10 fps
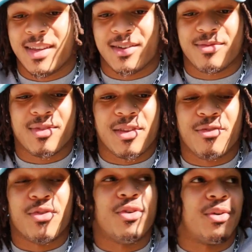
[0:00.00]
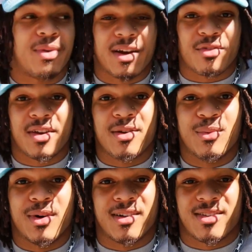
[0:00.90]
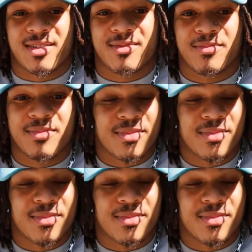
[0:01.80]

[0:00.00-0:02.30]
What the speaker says: the food and whatever he wants,